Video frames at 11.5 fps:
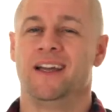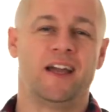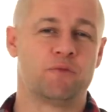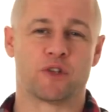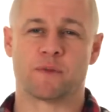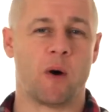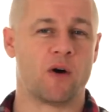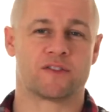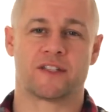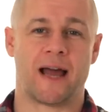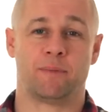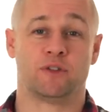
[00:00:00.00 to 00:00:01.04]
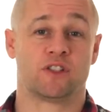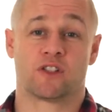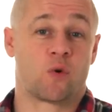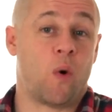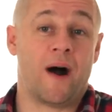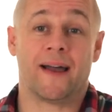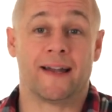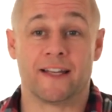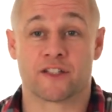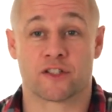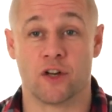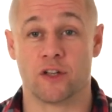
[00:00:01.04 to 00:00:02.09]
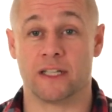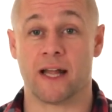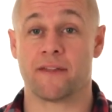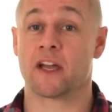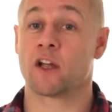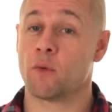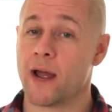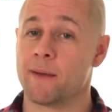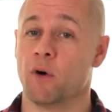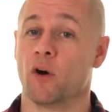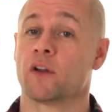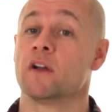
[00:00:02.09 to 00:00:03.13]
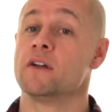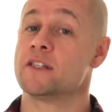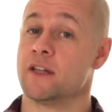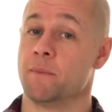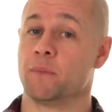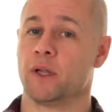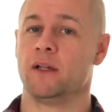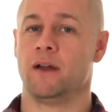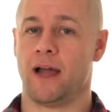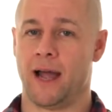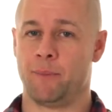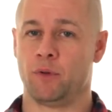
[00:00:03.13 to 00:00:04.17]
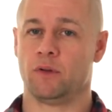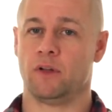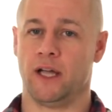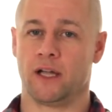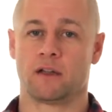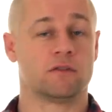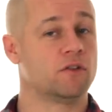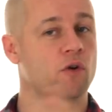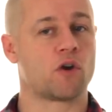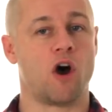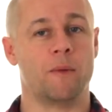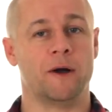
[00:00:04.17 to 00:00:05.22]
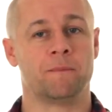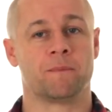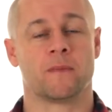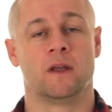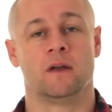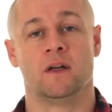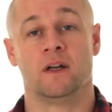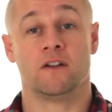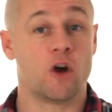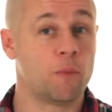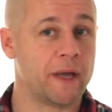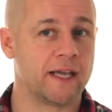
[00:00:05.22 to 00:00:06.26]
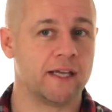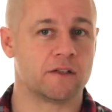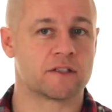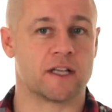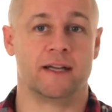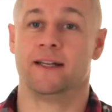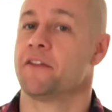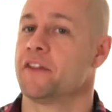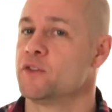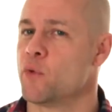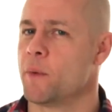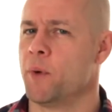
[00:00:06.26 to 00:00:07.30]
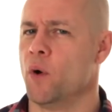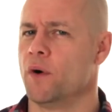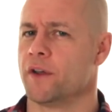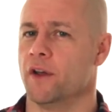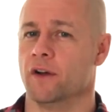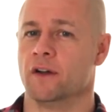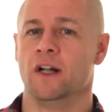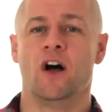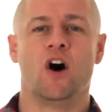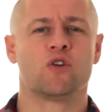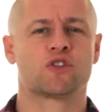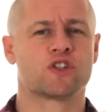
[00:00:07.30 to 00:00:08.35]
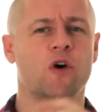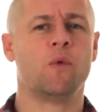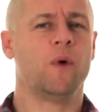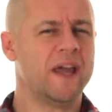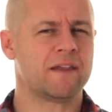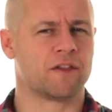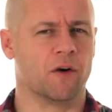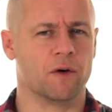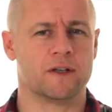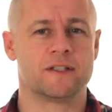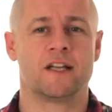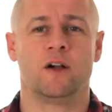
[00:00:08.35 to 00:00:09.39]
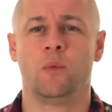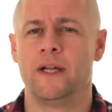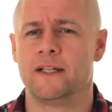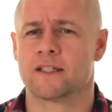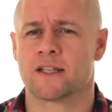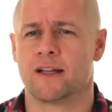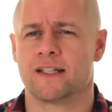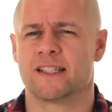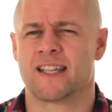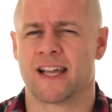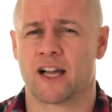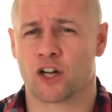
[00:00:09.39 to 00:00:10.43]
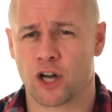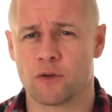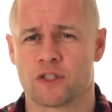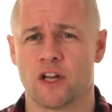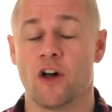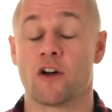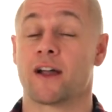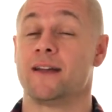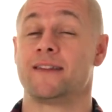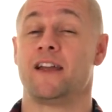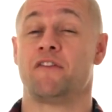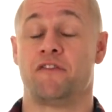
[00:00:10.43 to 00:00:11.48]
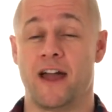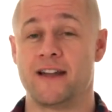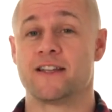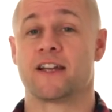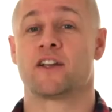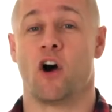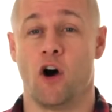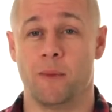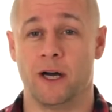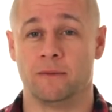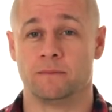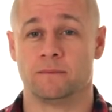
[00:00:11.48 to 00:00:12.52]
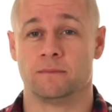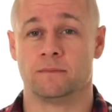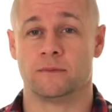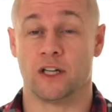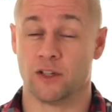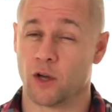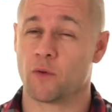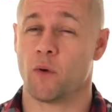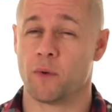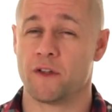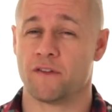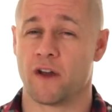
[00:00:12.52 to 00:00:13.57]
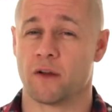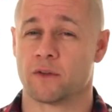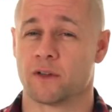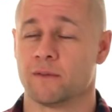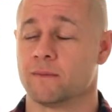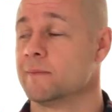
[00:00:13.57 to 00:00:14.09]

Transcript: In response, Apple just quietly asserted that their correct moniker is simply Apple Inc. No comma. No biggie, you say, nothing to report here. Oh, so we thought until we decided to take a closer look at the offending comma. And look what we found.